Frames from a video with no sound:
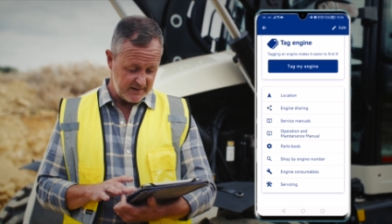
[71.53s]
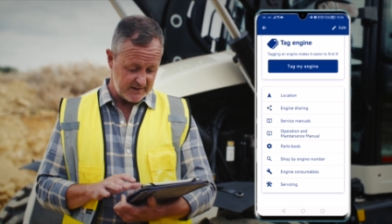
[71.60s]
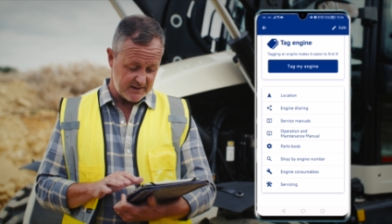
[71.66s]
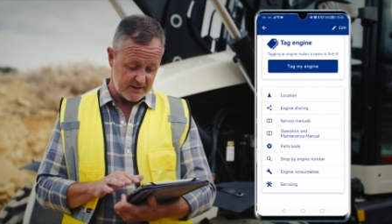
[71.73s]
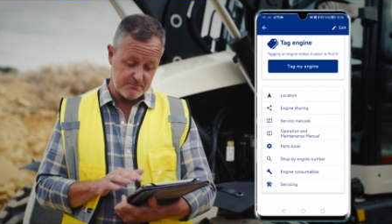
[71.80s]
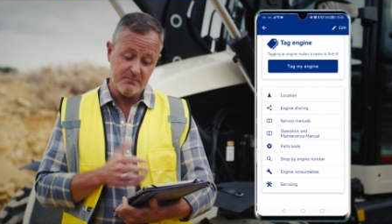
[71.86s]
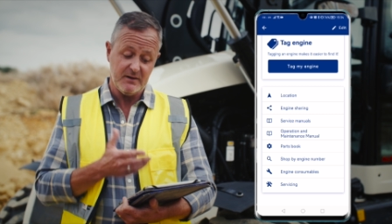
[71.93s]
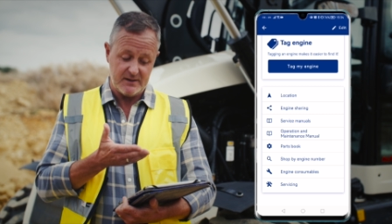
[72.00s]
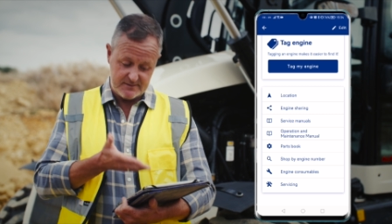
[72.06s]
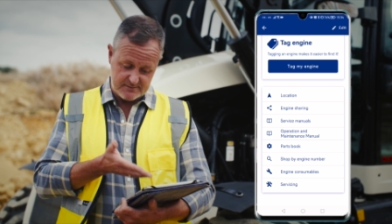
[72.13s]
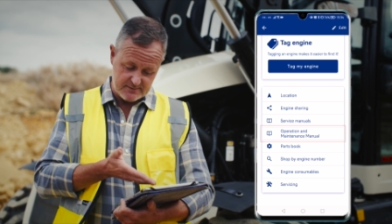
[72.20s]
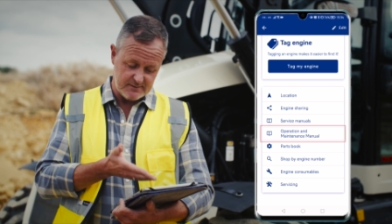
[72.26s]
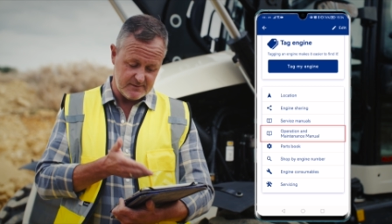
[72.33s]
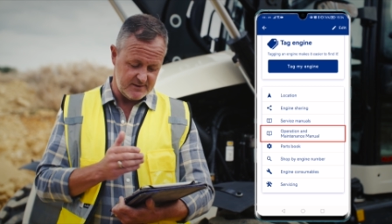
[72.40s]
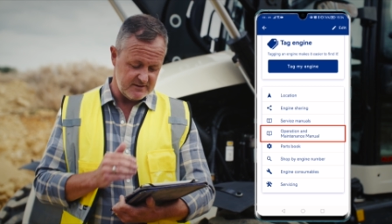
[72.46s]
Um,
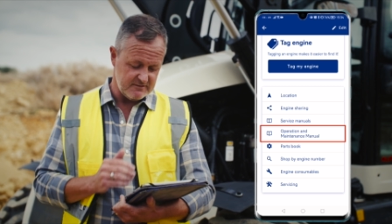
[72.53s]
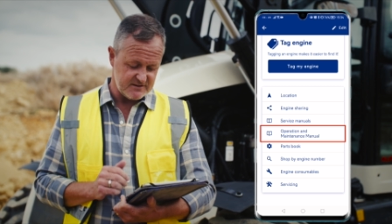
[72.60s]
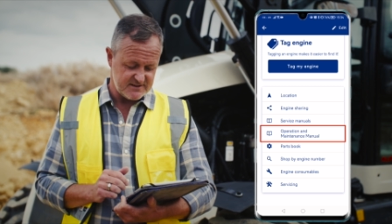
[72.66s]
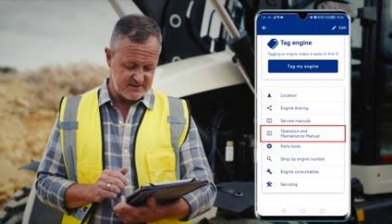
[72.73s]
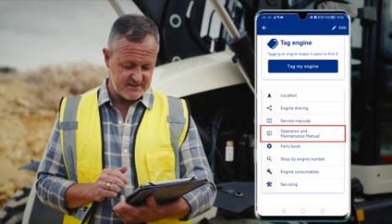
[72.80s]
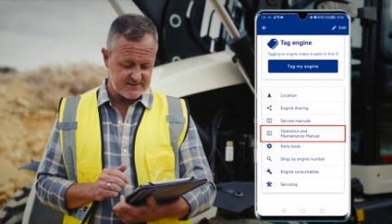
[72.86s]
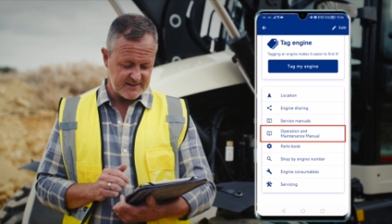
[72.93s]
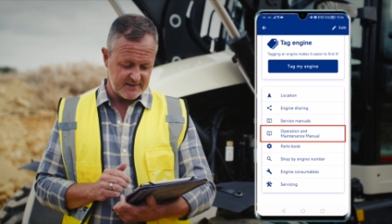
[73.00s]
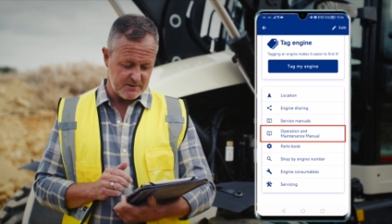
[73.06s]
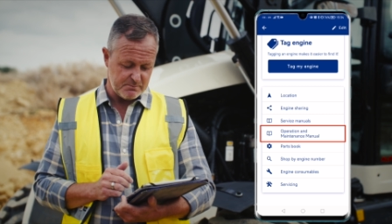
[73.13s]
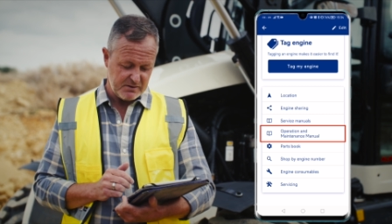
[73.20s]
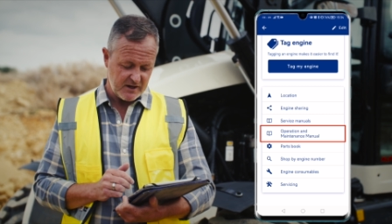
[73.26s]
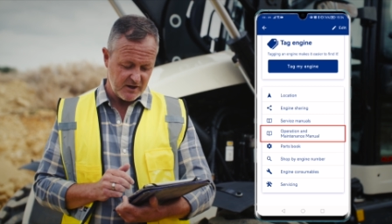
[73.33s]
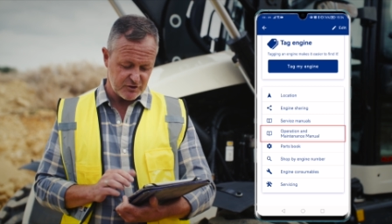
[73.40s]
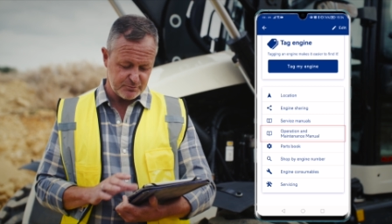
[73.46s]
here it is, and the
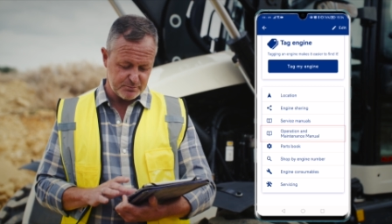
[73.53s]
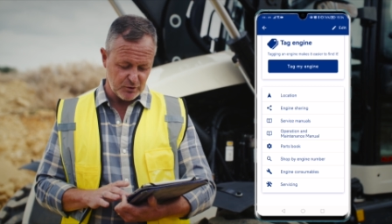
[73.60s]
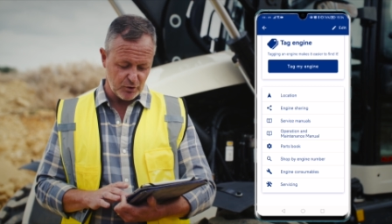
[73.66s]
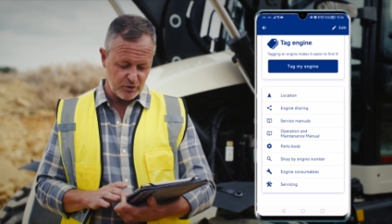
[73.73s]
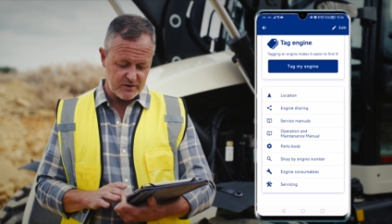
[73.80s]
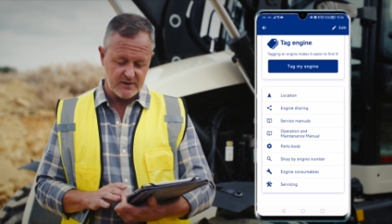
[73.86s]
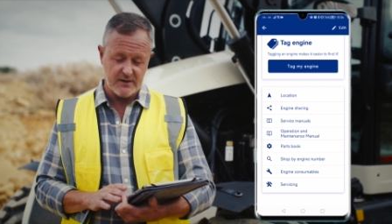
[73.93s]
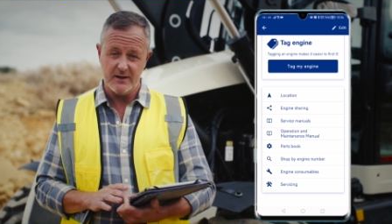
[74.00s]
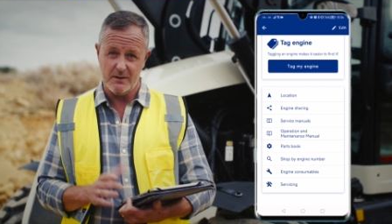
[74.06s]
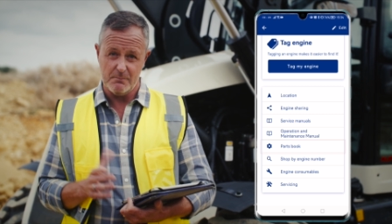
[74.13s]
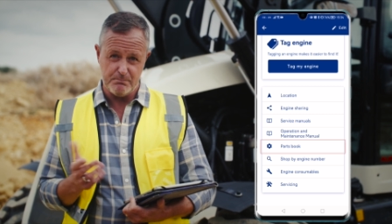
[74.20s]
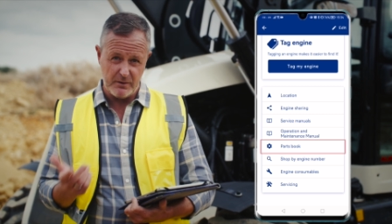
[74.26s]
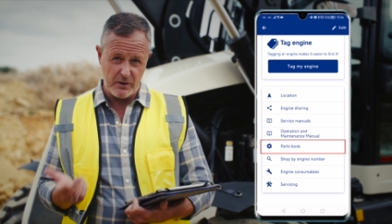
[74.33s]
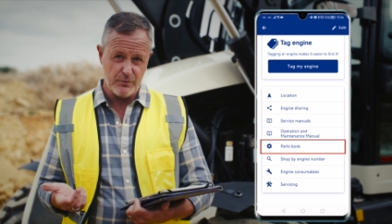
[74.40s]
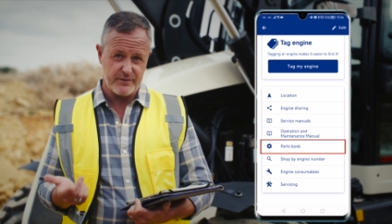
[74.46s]
parts book,
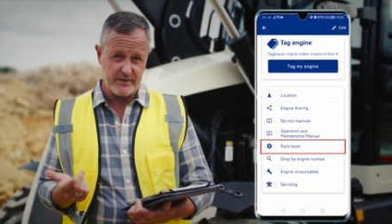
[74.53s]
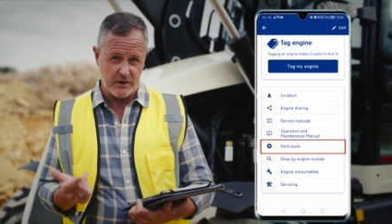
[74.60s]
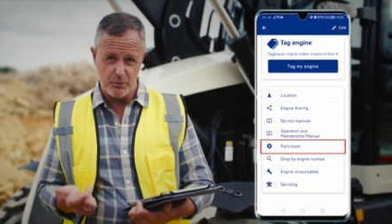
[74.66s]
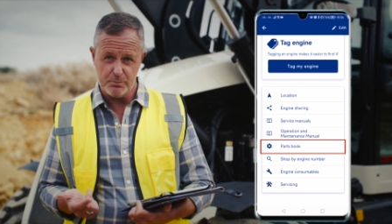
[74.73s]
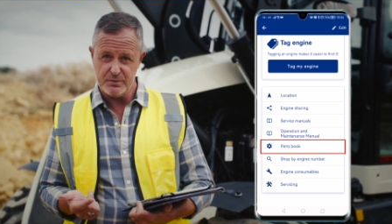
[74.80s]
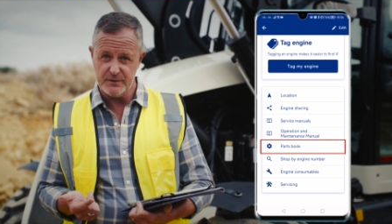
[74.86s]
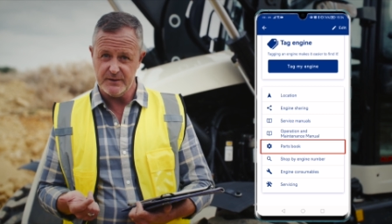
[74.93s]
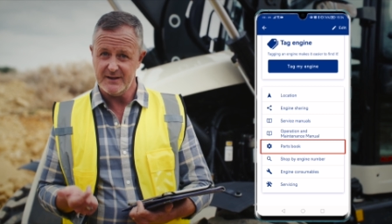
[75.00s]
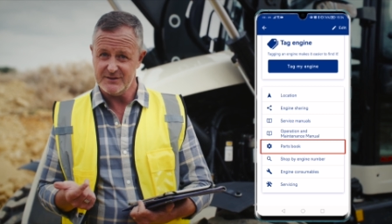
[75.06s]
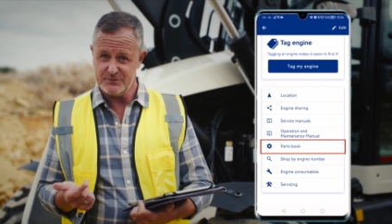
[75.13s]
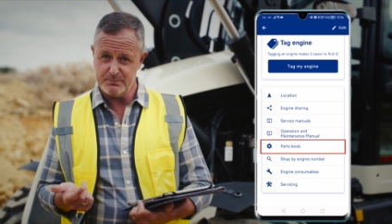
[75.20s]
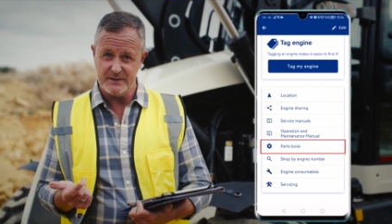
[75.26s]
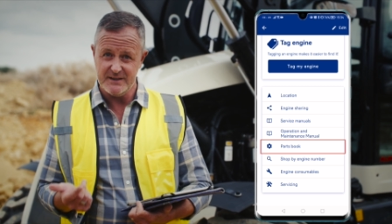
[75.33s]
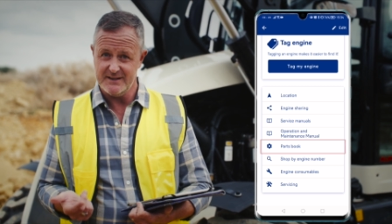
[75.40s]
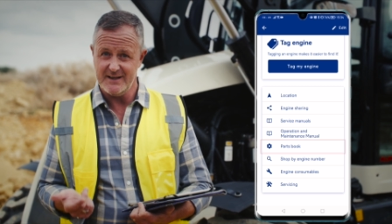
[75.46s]
and both open as
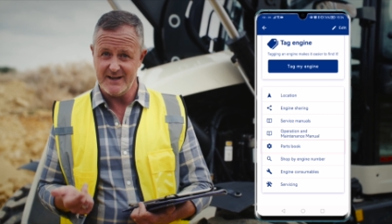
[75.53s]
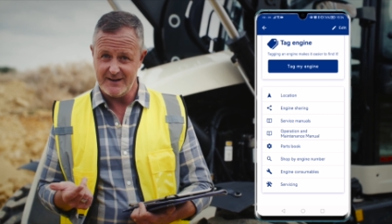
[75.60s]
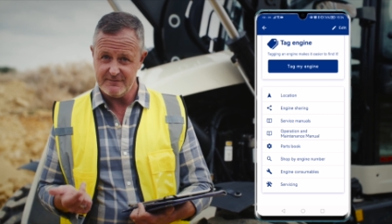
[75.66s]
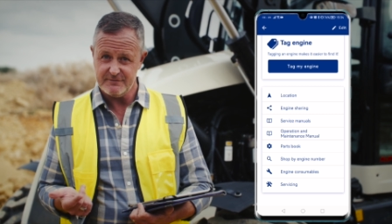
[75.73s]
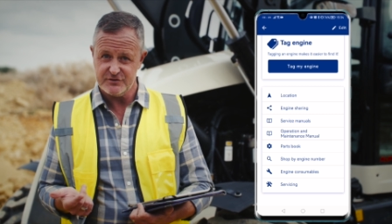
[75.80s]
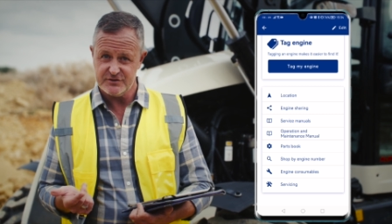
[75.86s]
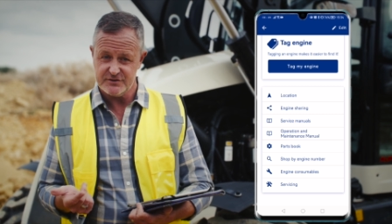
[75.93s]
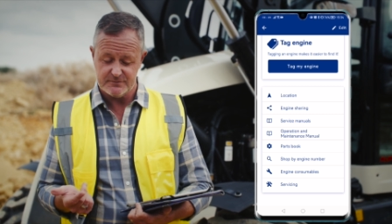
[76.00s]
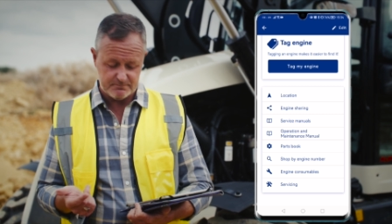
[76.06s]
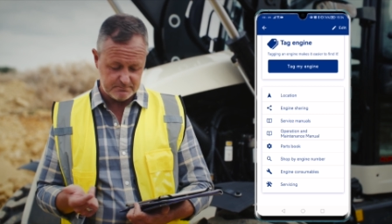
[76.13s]
PDFs.